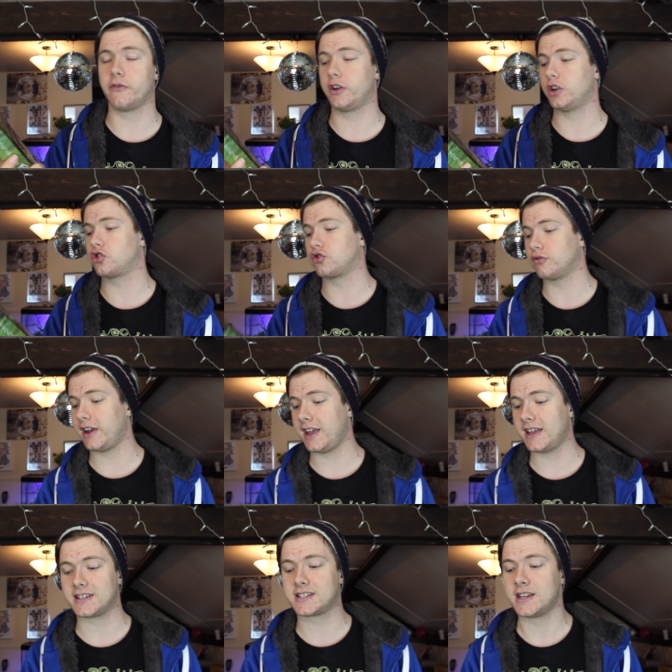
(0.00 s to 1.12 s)
without a
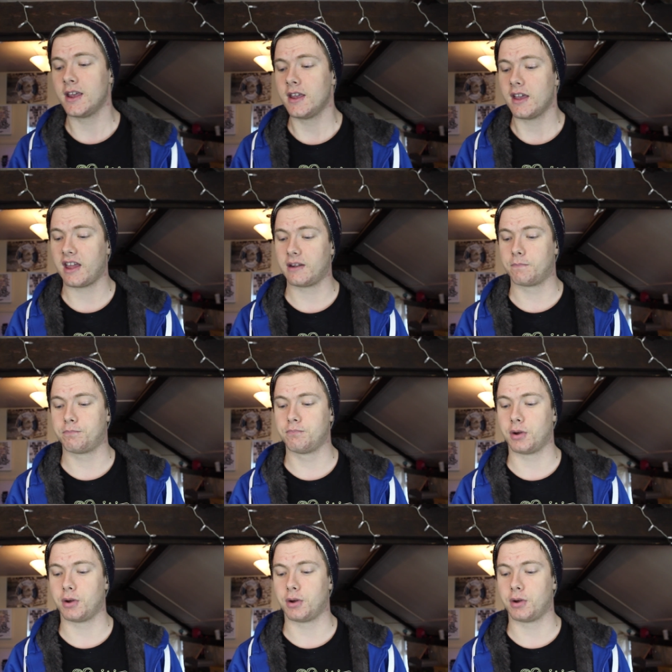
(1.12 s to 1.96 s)
trace, and